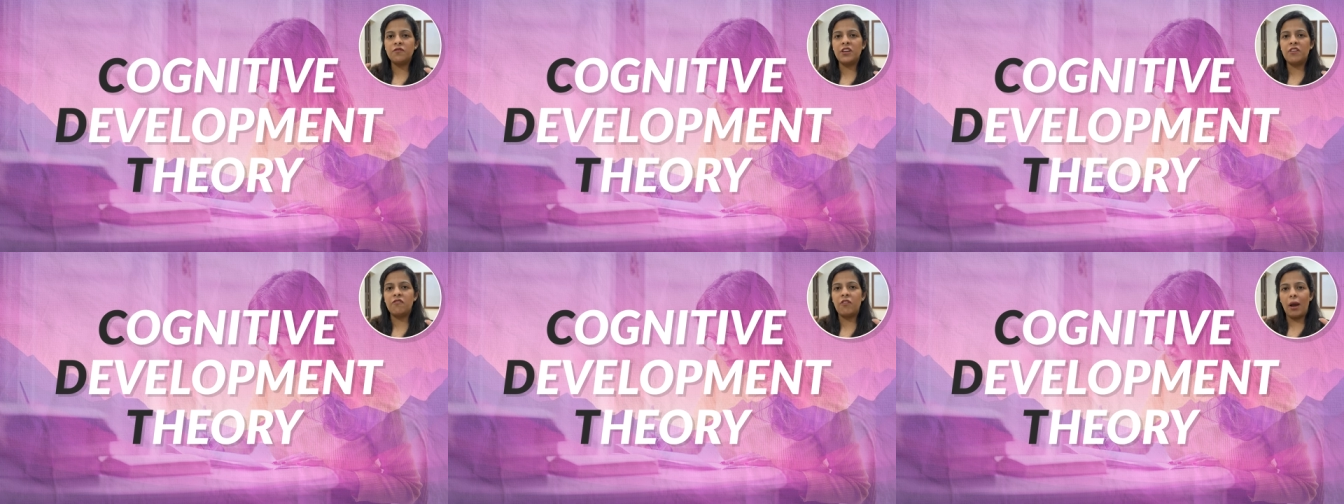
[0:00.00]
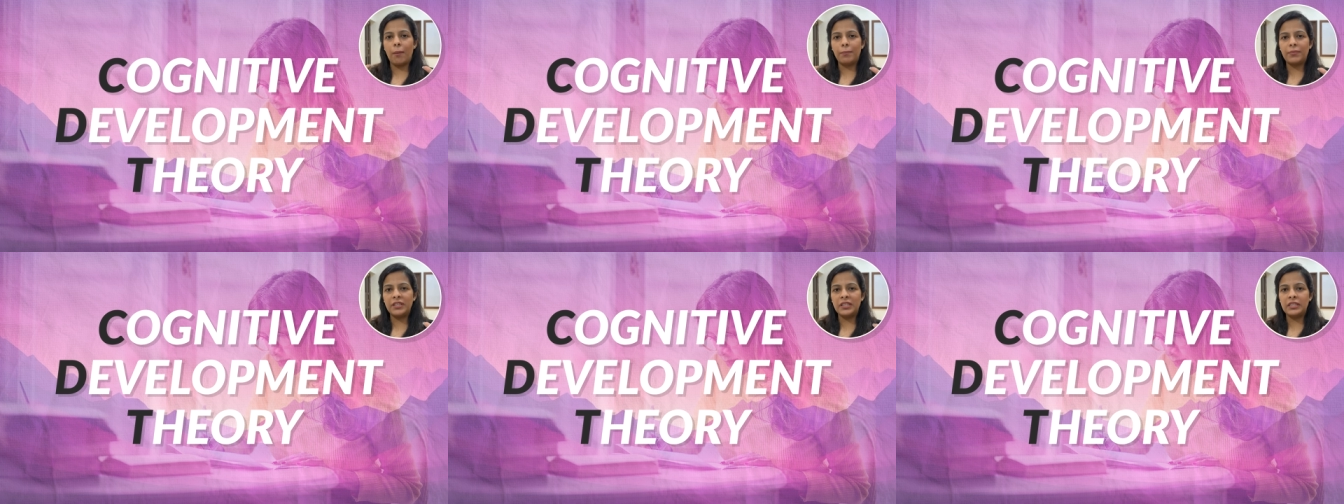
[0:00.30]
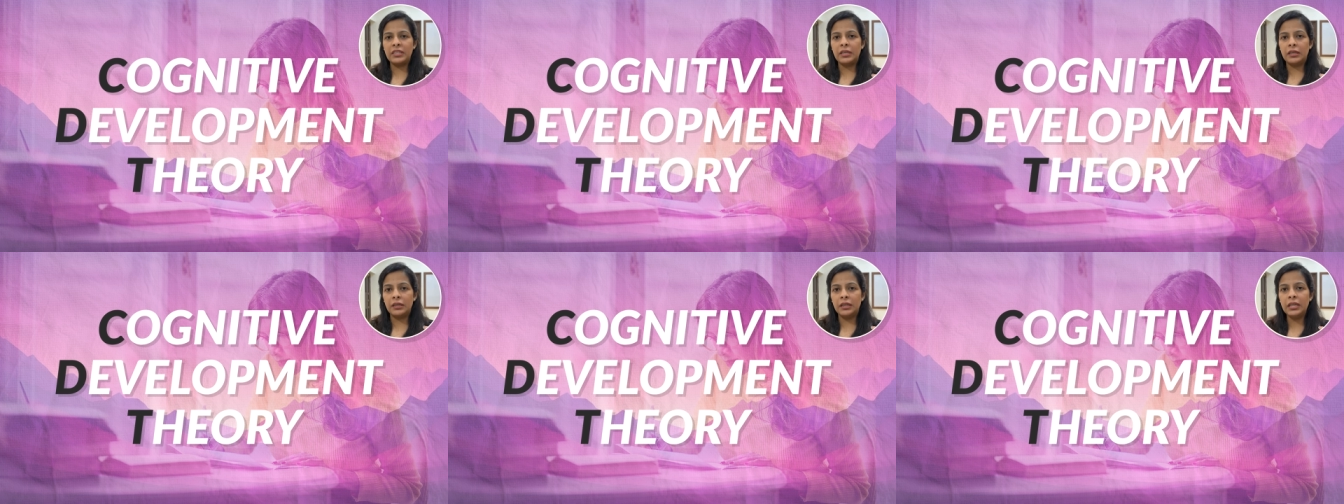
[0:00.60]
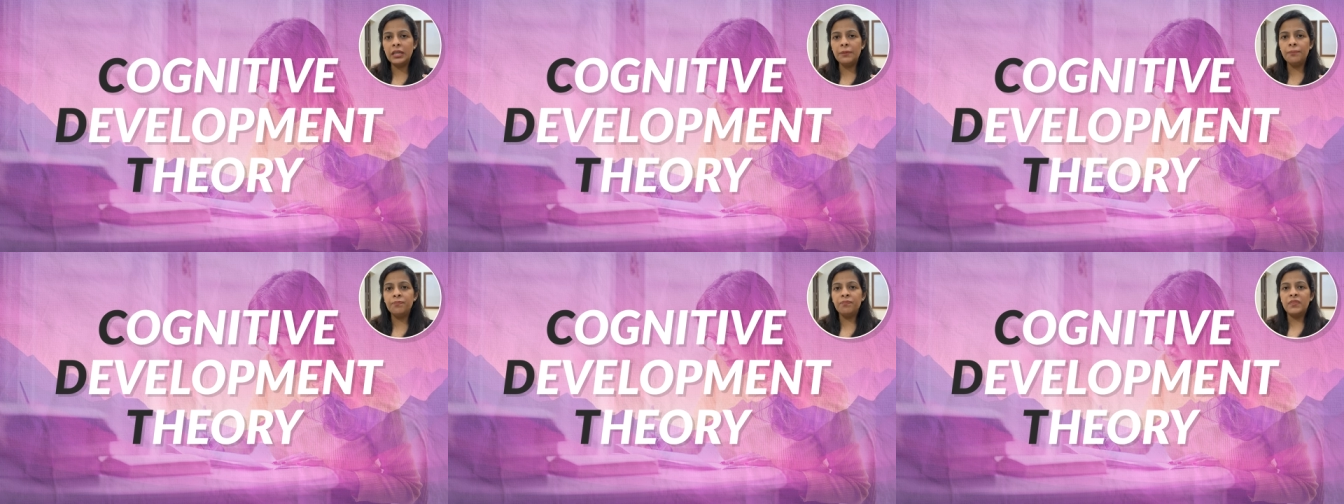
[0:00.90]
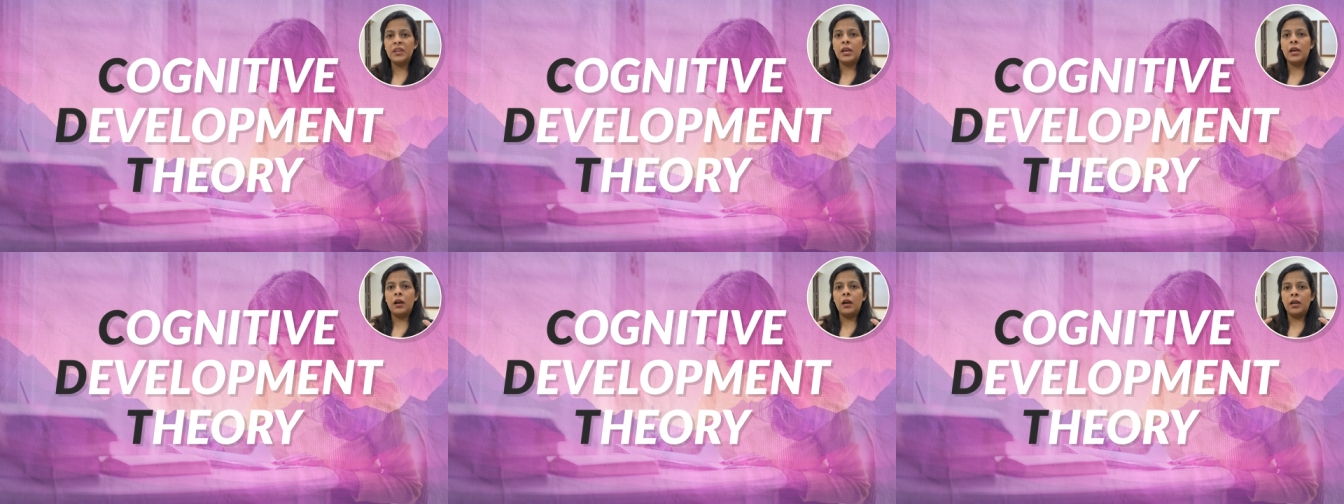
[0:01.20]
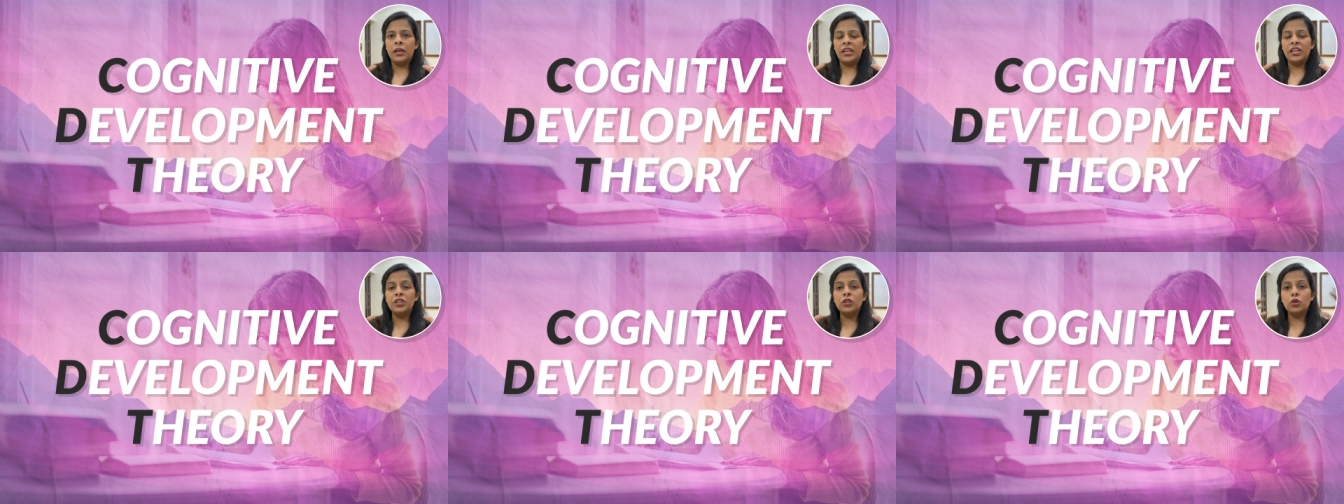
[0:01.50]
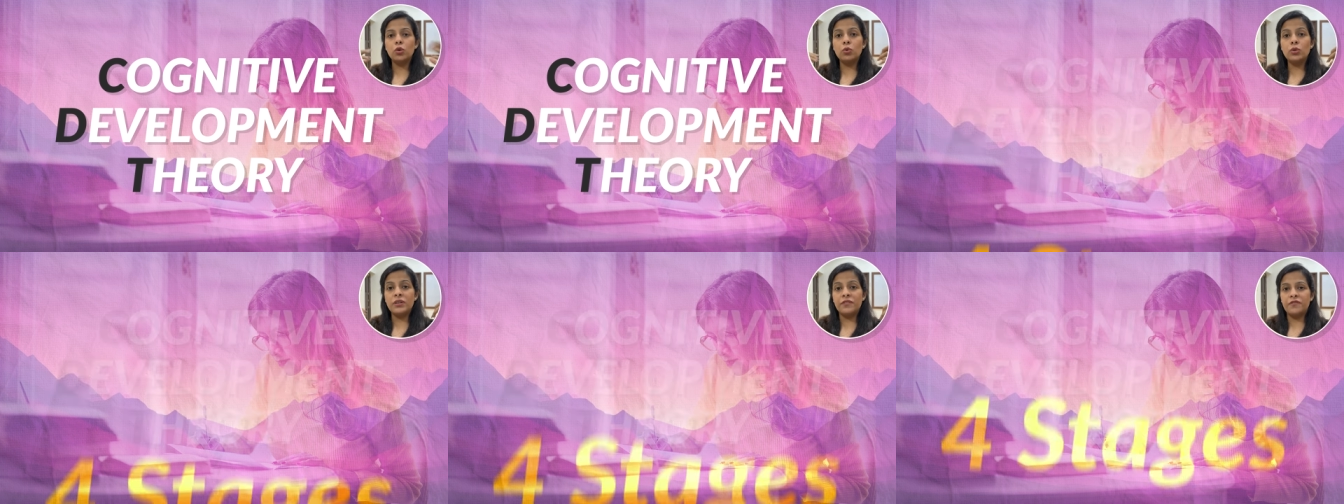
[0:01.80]
development theory in
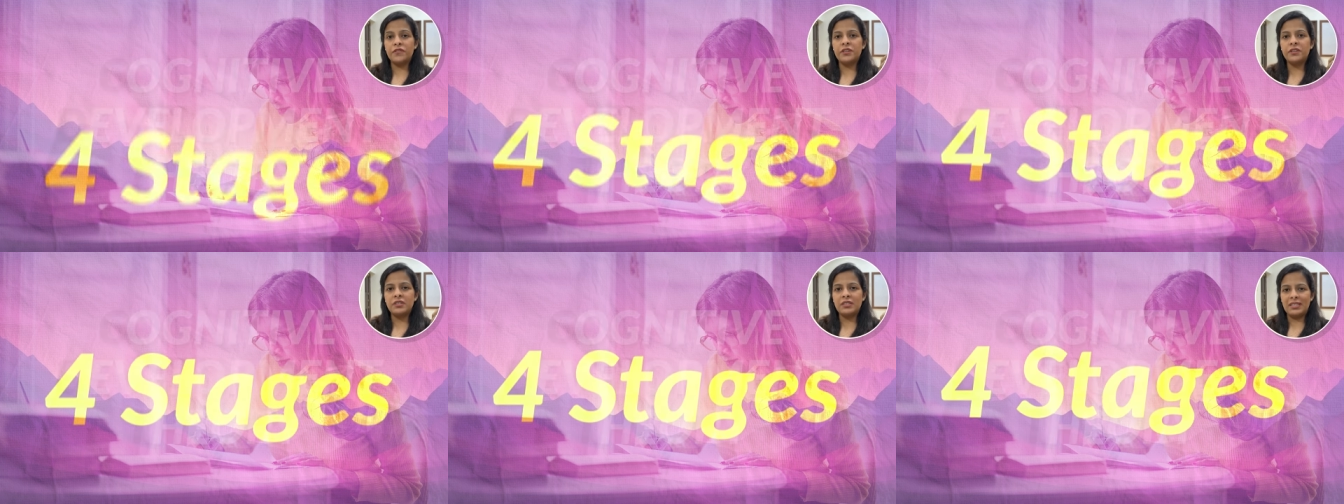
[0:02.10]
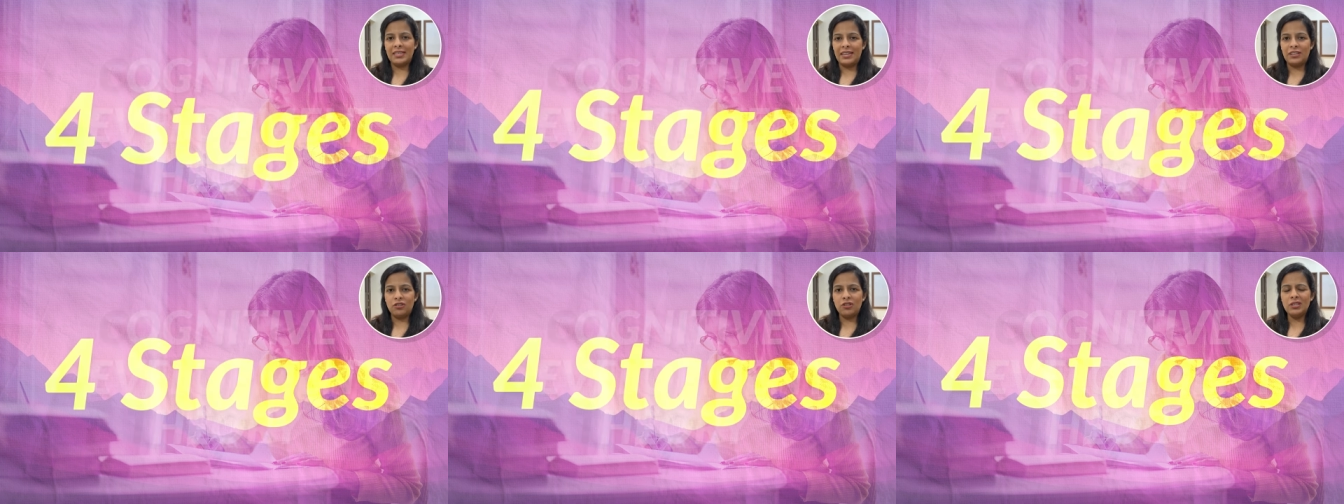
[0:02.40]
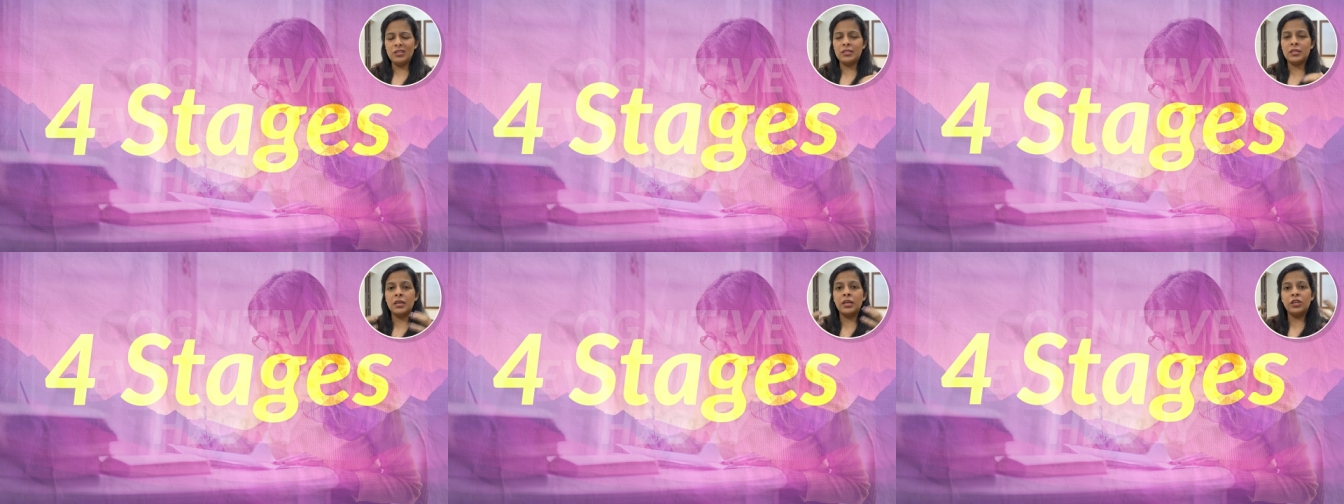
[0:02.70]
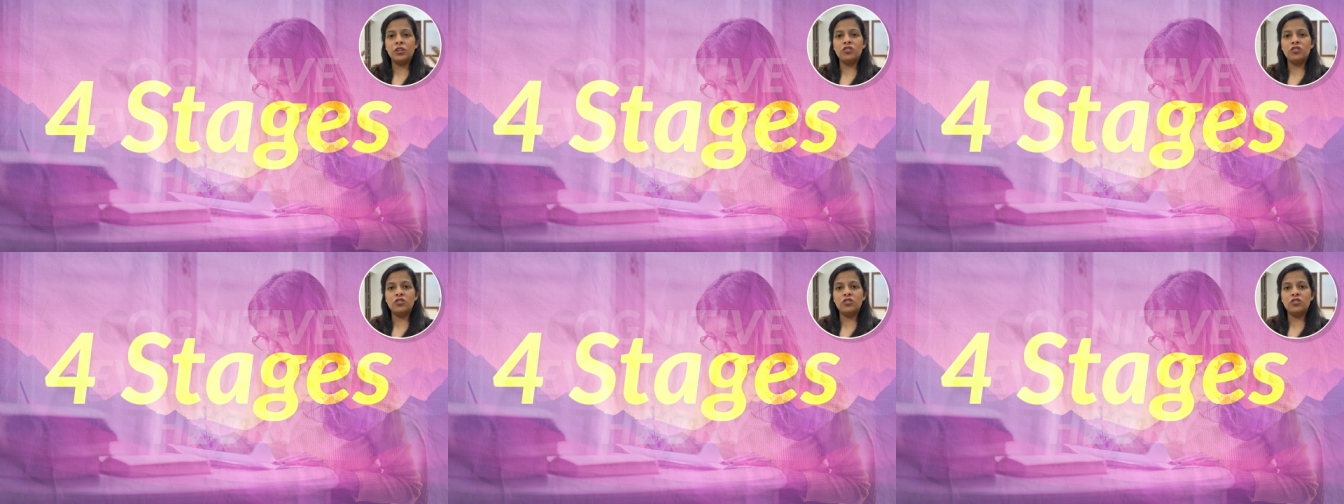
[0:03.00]
two different stages.